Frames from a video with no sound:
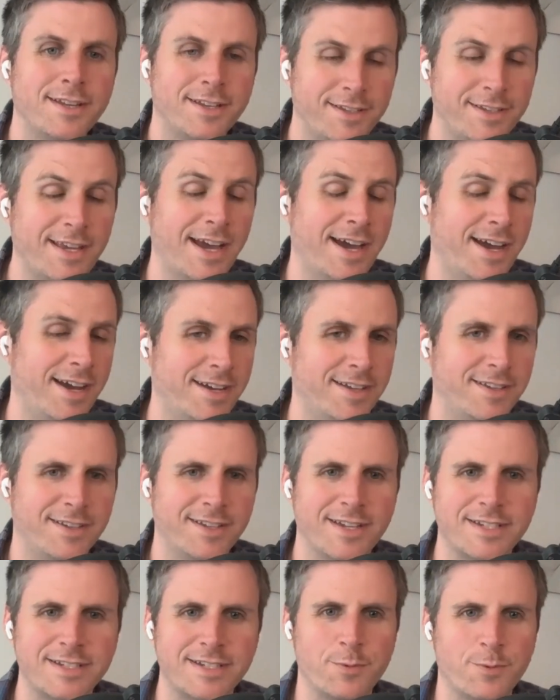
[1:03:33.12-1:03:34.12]
Yeah,
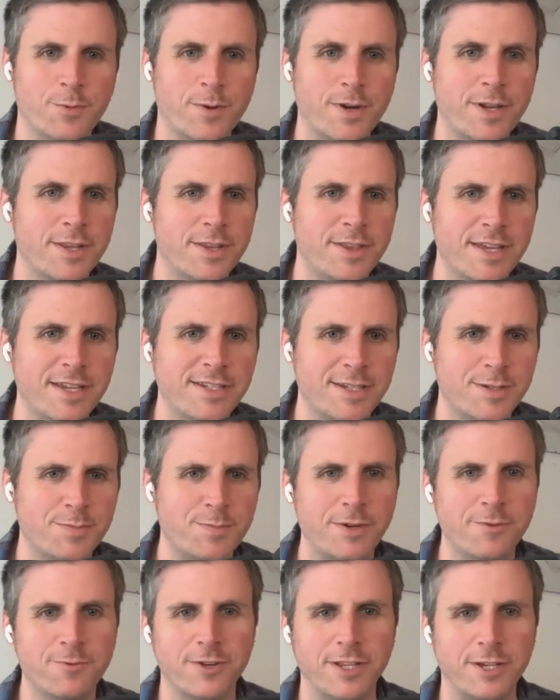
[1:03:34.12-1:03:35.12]
thanks. One of the things that's
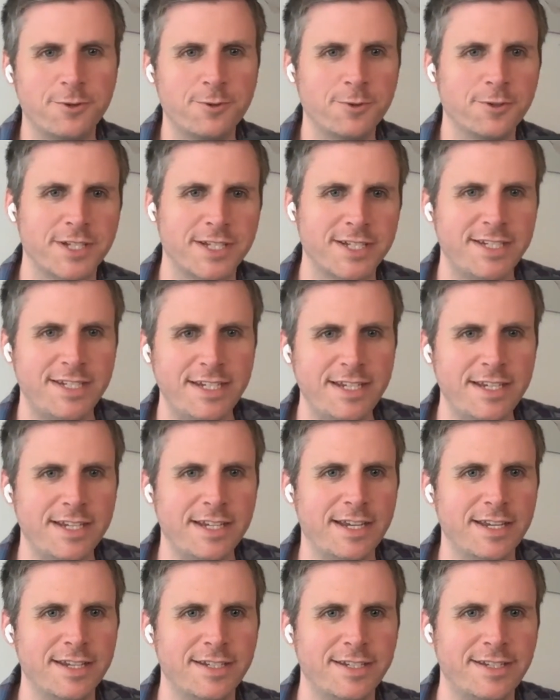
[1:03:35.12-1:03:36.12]
been really cool to see
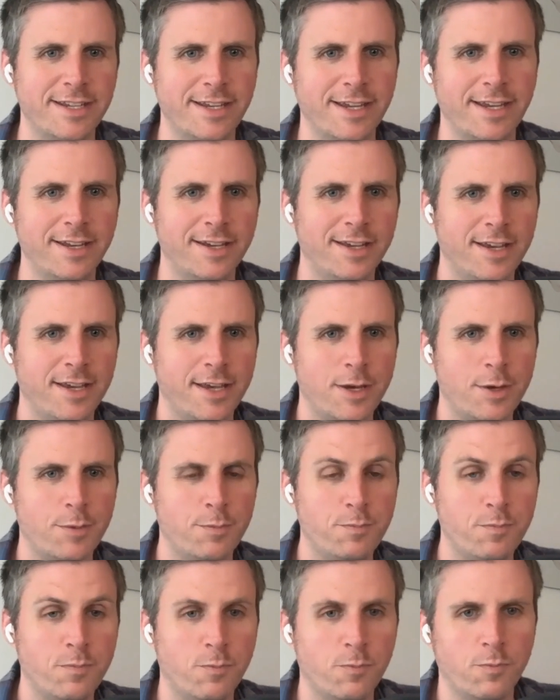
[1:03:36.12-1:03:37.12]
is that
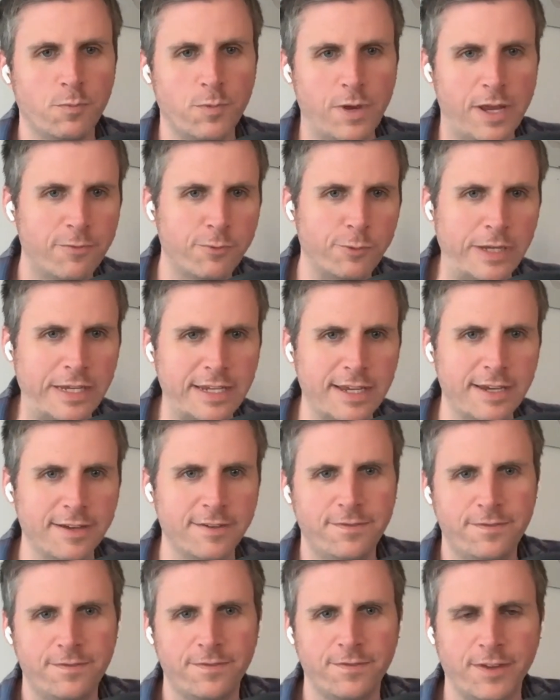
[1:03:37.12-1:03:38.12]
if we
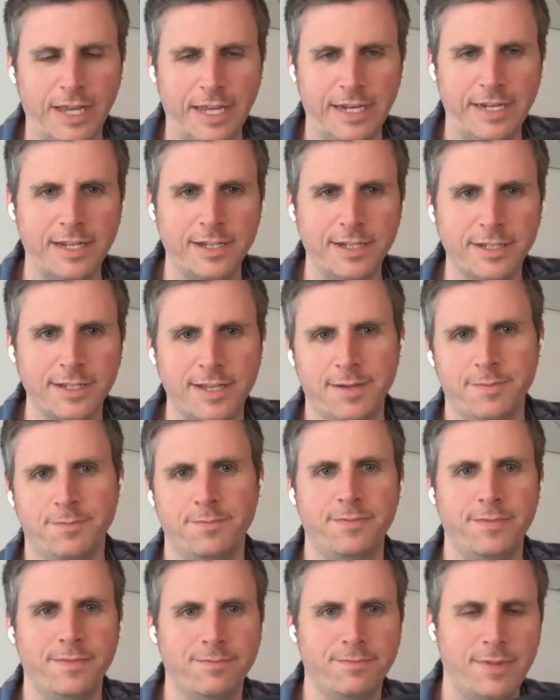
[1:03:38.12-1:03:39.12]
give an
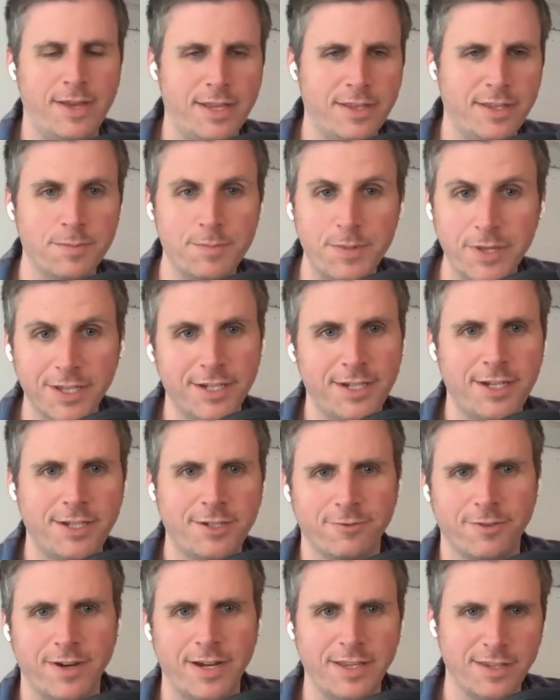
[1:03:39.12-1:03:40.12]
LLM the ability
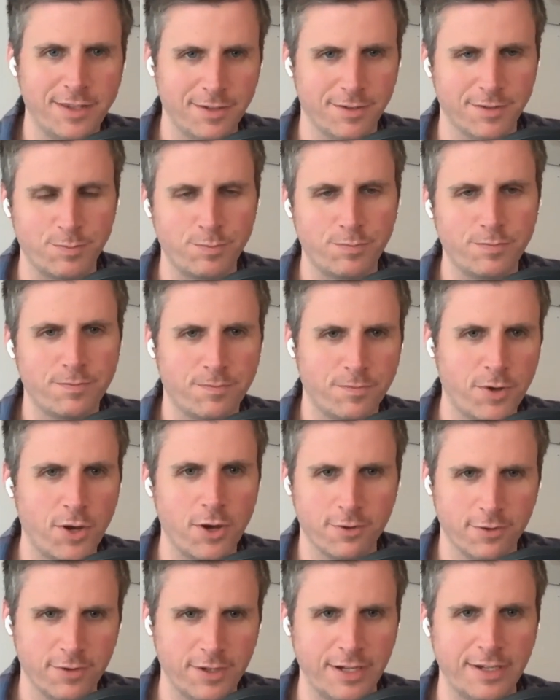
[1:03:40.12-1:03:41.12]
to write this
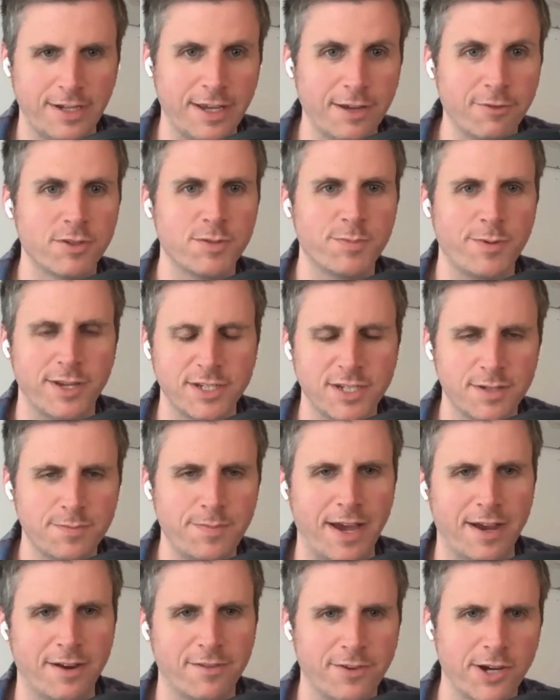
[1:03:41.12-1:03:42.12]
code and get responses
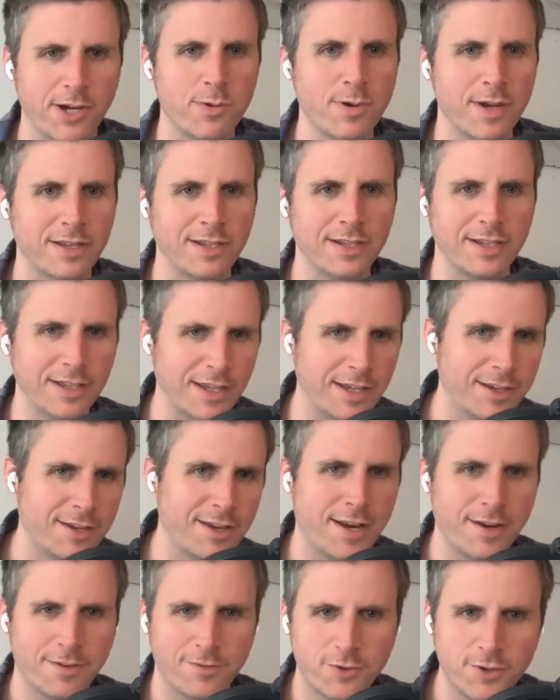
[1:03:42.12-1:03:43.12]
back very quickly, like
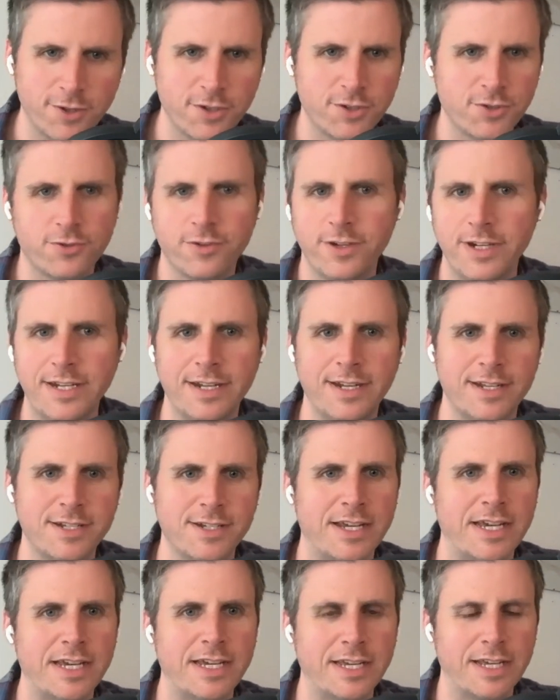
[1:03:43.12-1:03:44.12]
kind of treat it as
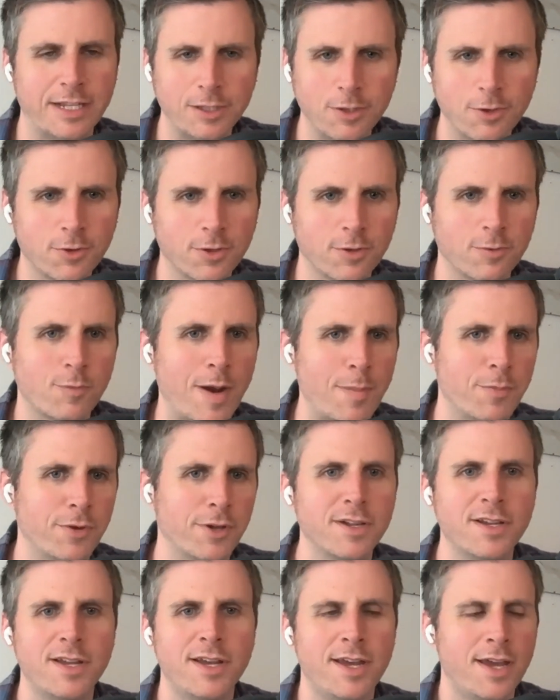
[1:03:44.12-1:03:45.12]
a local
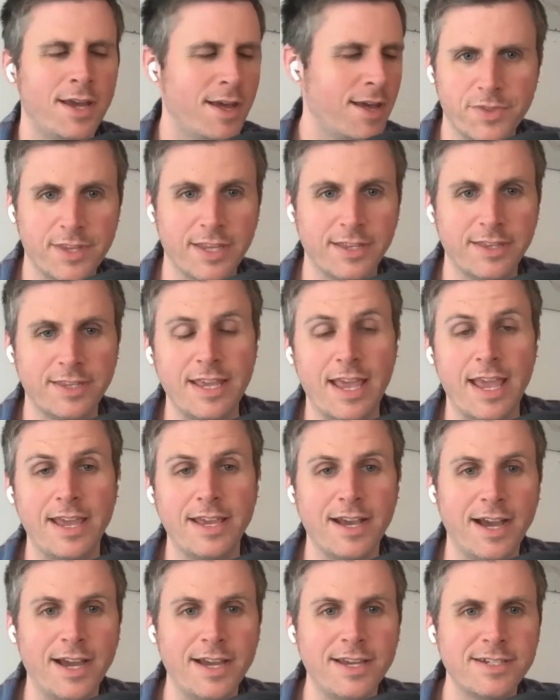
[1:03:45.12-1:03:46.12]
REPL, that
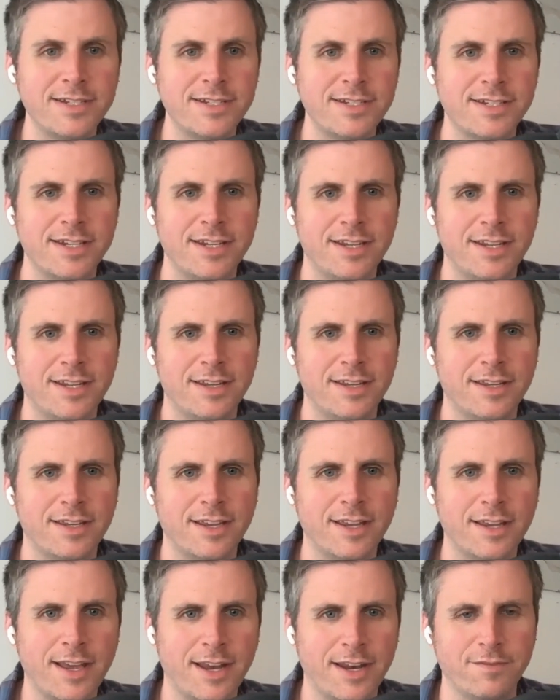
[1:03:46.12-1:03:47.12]
the AIs
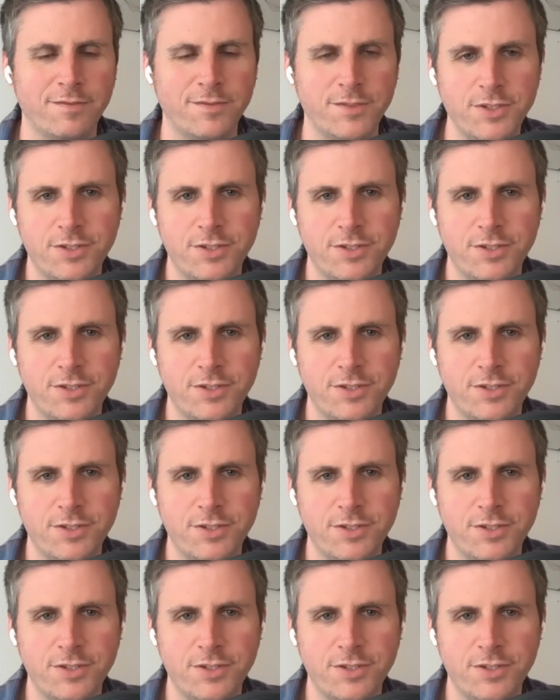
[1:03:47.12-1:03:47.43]
can kind of